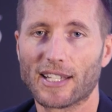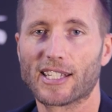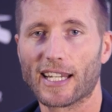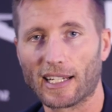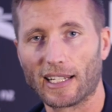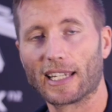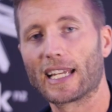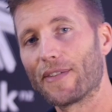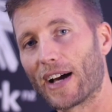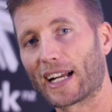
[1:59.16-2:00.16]
And secondly, it
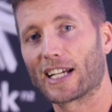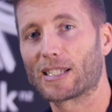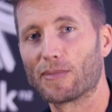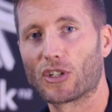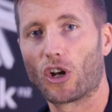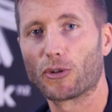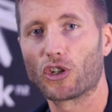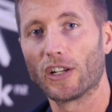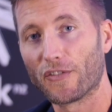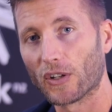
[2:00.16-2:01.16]
gave our customers an an
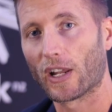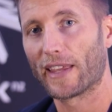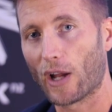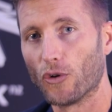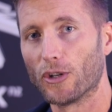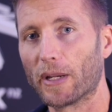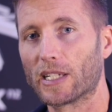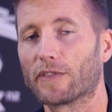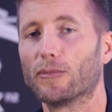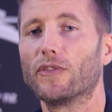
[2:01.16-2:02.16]
opportunity to feel like they owned a
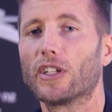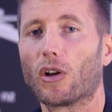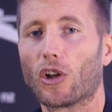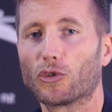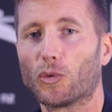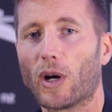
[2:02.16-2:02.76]
piece of Movio along the